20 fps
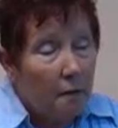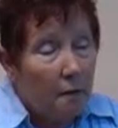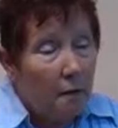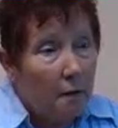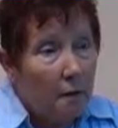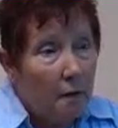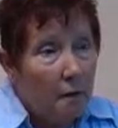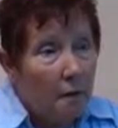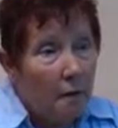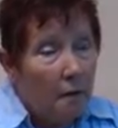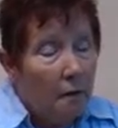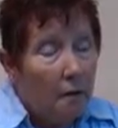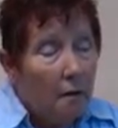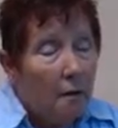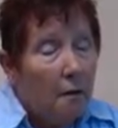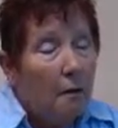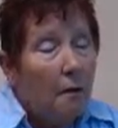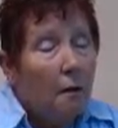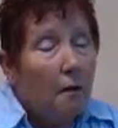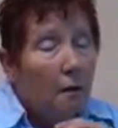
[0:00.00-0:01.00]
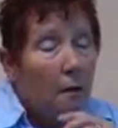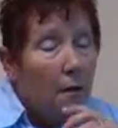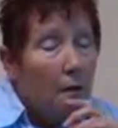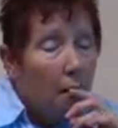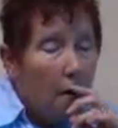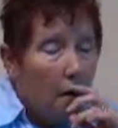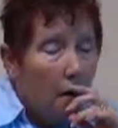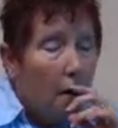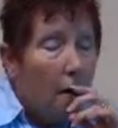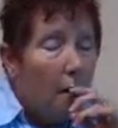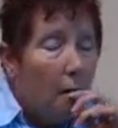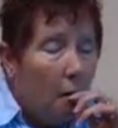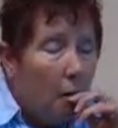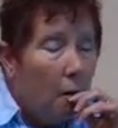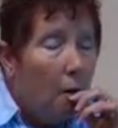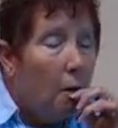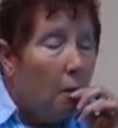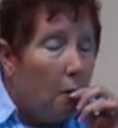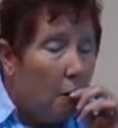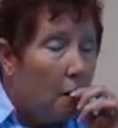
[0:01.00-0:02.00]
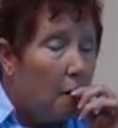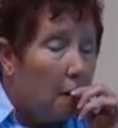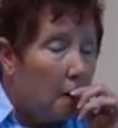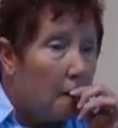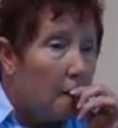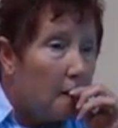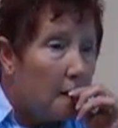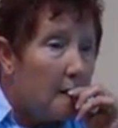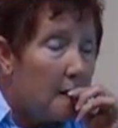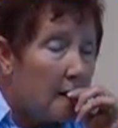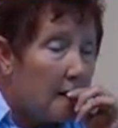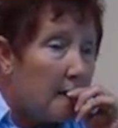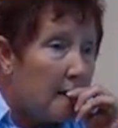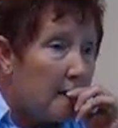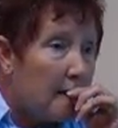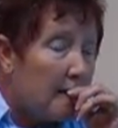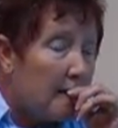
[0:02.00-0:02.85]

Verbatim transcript: There is a chance that this can, might not be cancer.